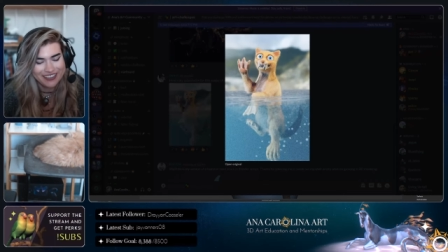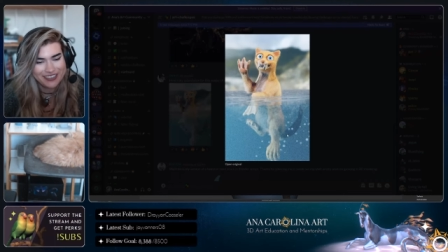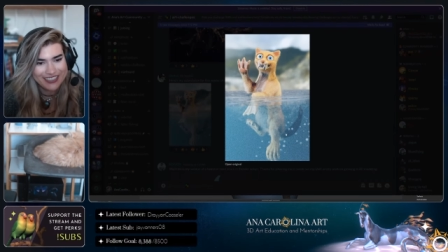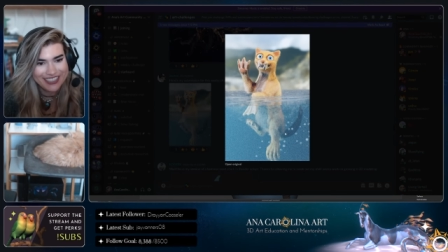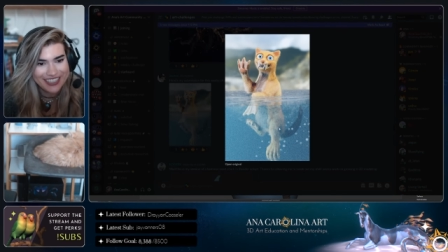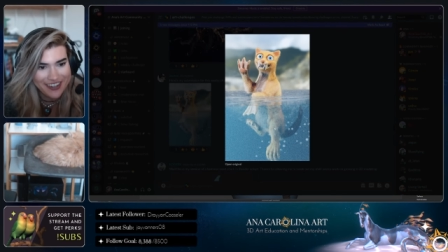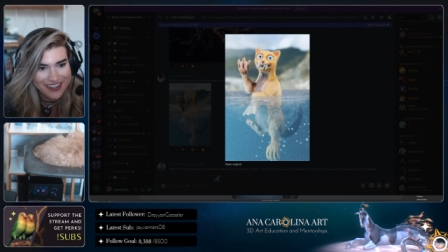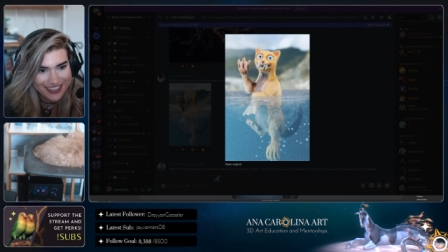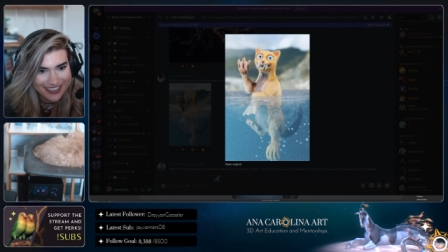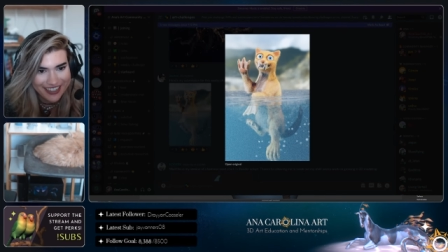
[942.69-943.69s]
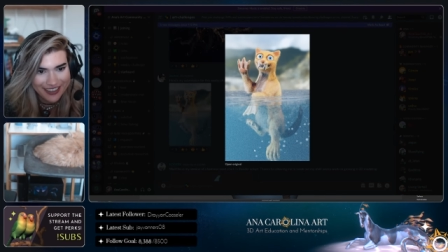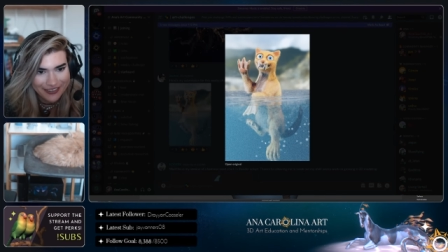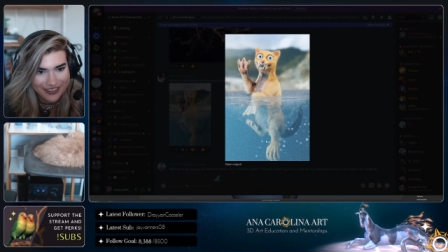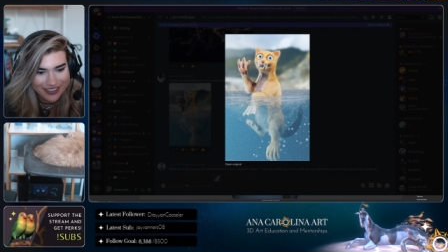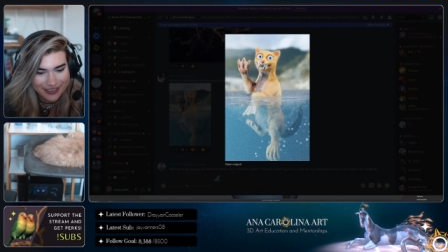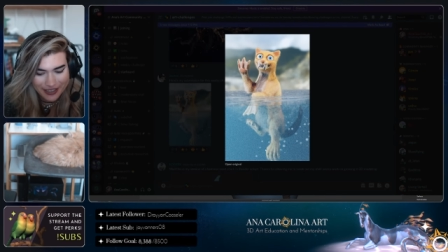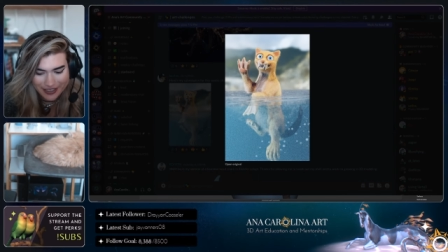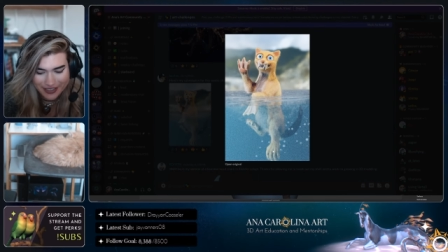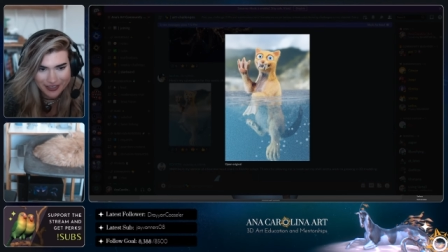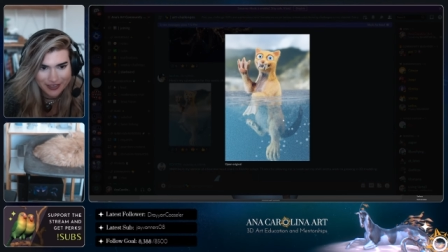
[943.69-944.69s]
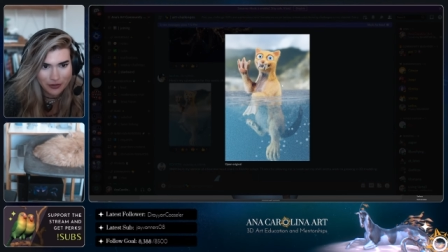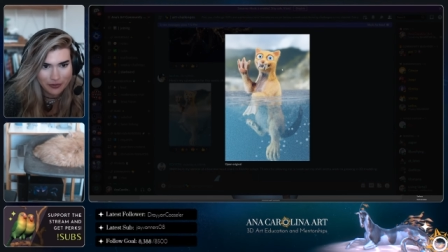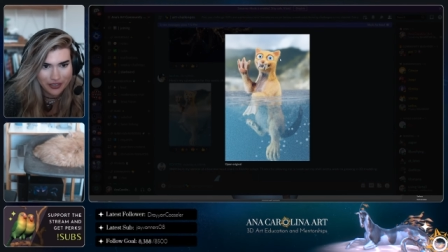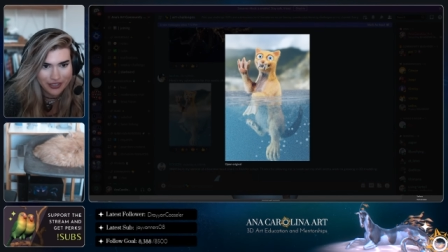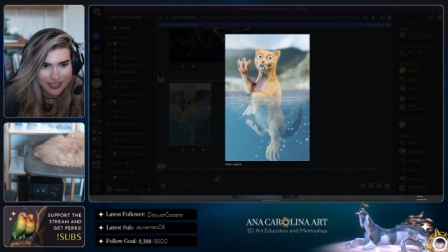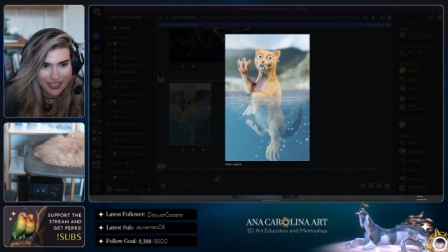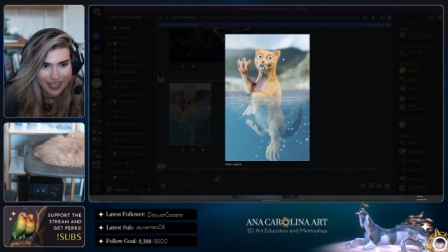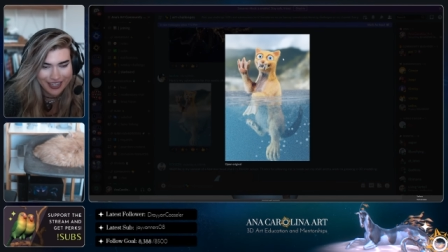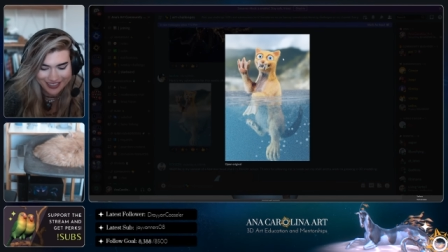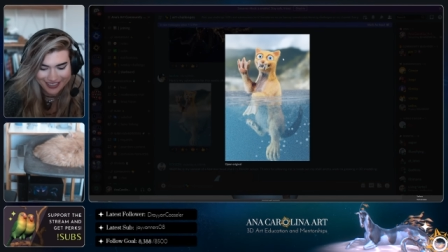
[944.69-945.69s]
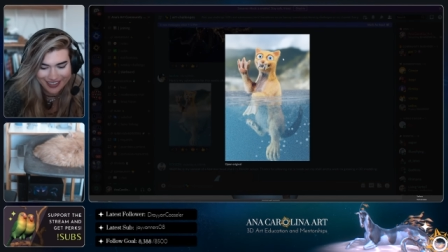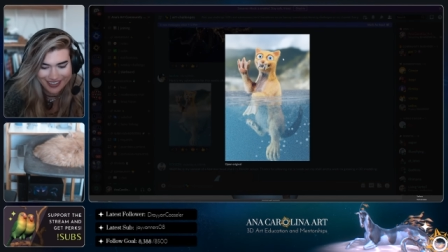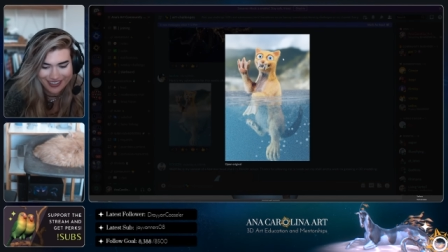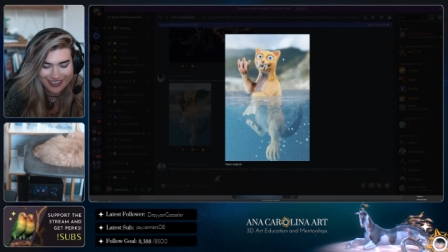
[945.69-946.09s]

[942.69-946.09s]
This one's hilarious and I love it so much. Look at the eyes.